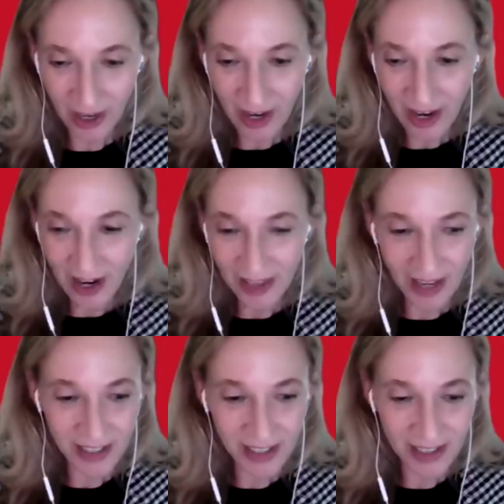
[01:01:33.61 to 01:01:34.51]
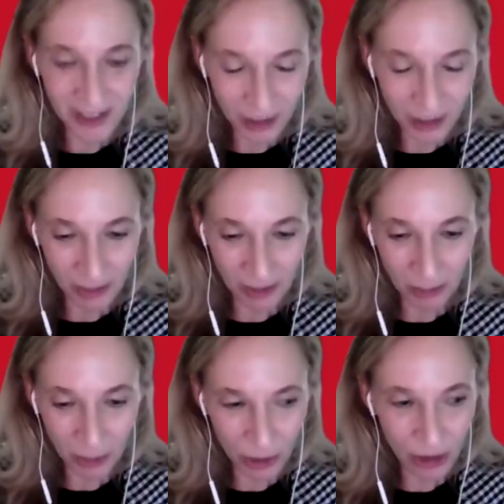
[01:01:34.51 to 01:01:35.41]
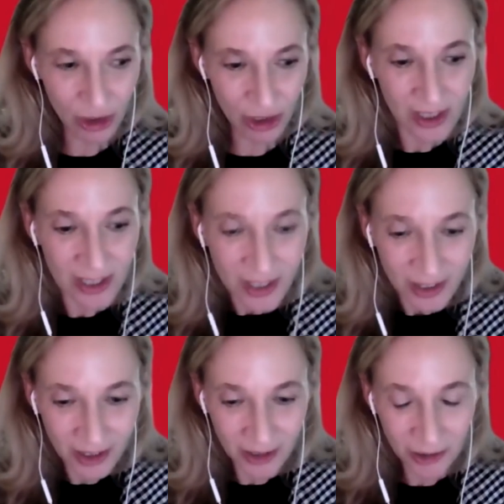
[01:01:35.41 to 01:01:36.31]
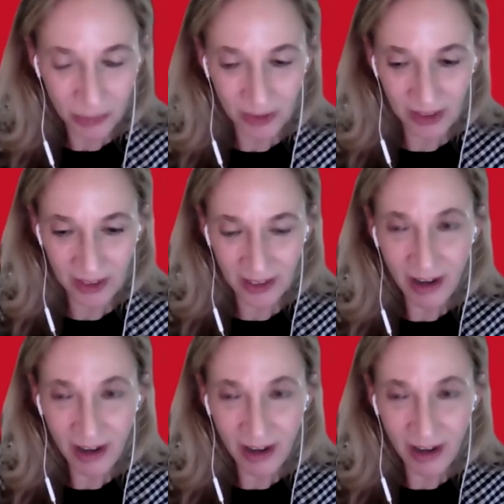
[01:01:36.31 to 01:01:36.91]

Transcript: and that is to maybe push just a little bit